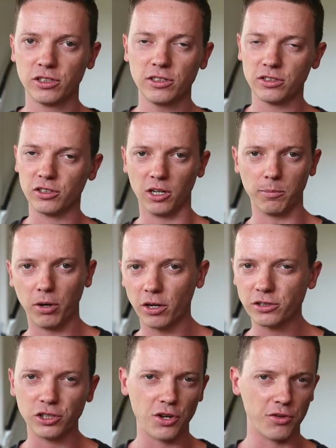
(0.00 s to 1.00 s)
so your
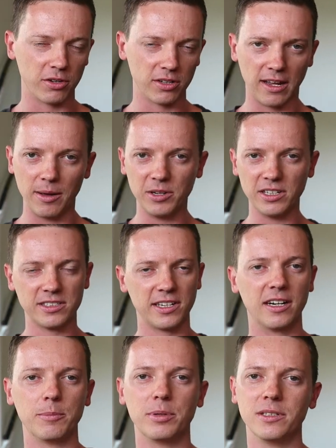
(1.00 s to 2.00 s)
posture, your alignment, your
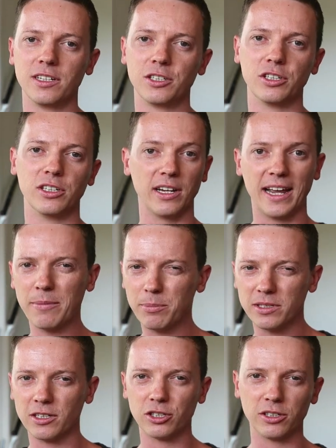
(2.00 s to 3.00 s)
setup position, your head
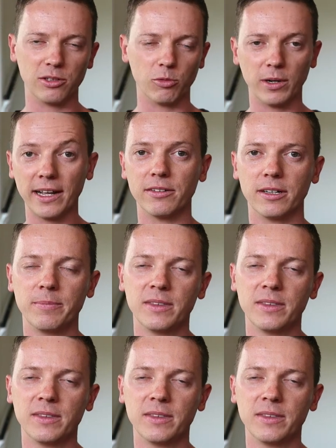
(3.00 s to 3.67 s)
position, or whatever,